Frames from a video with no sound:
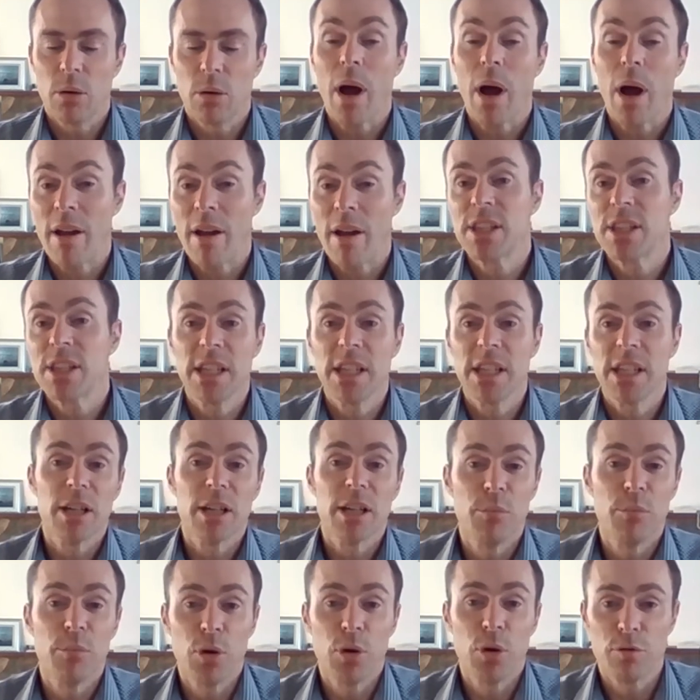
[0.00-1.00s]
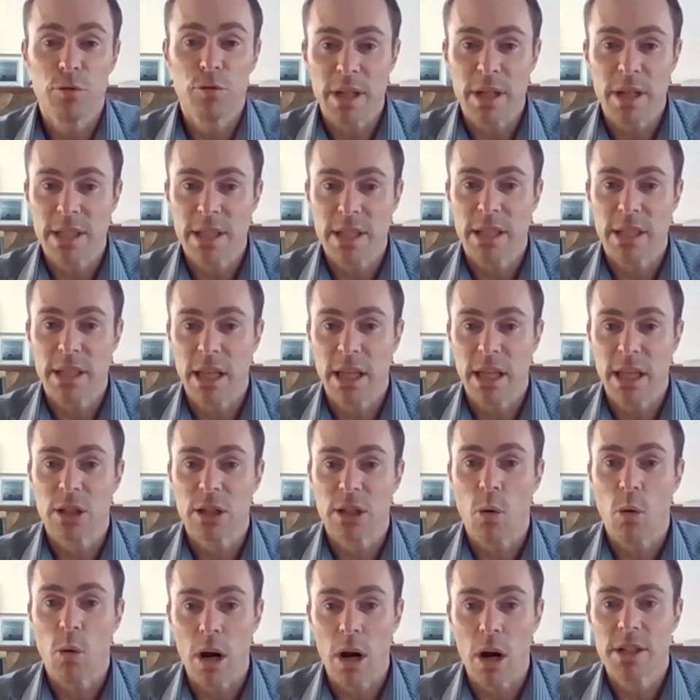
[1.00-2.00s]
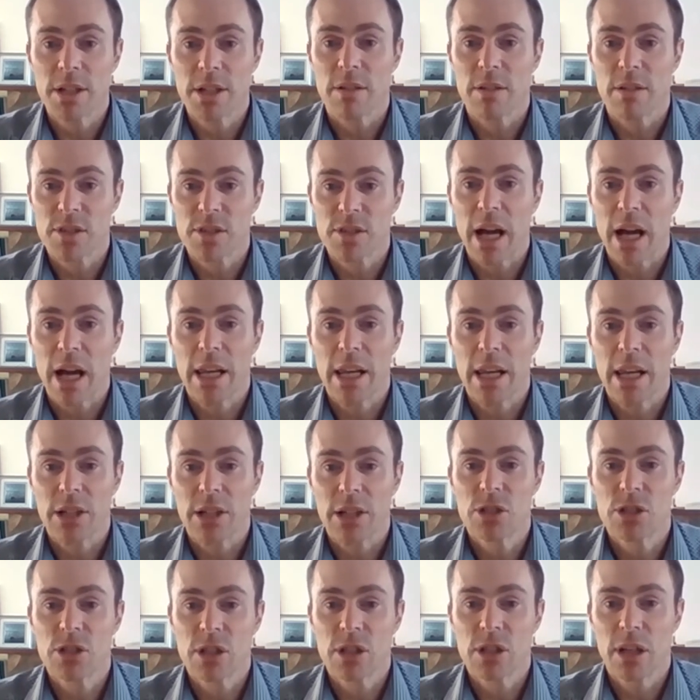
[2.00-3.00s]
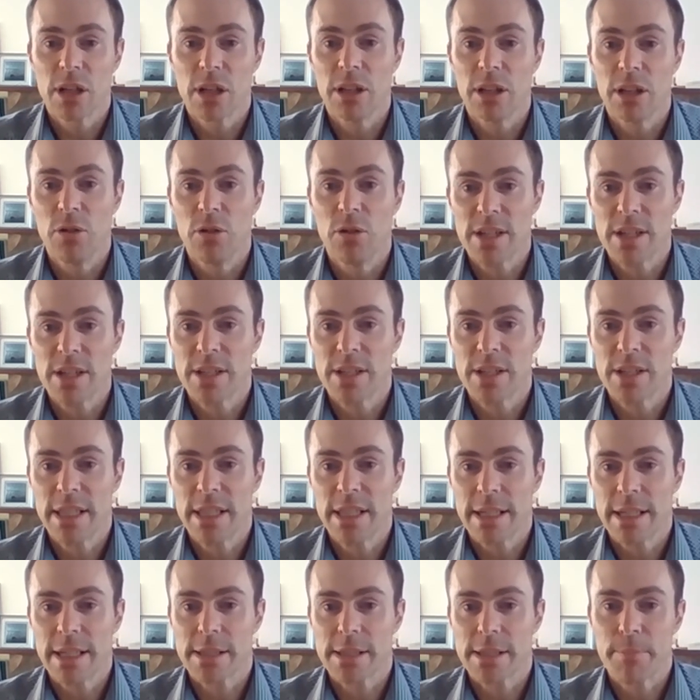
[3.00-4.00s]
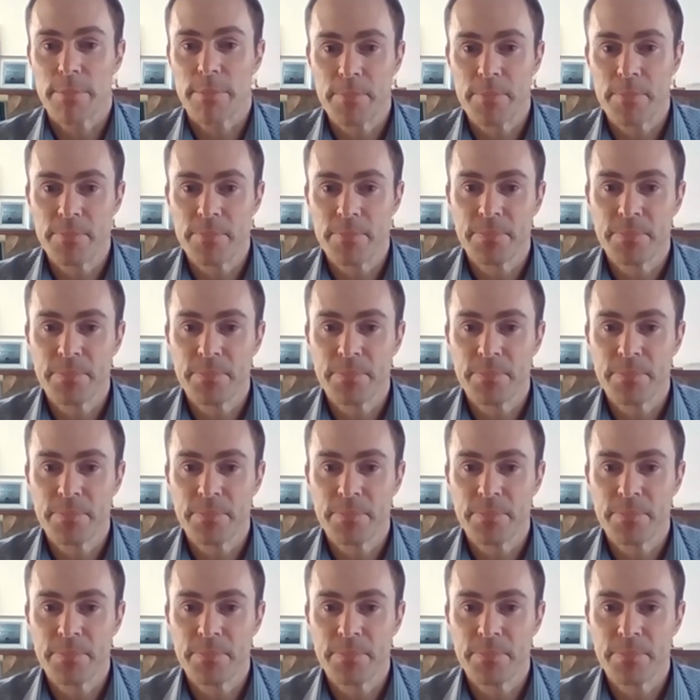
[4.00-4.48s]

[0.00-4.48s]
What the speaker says: or have seen an improvement in the quality of silage in recent years.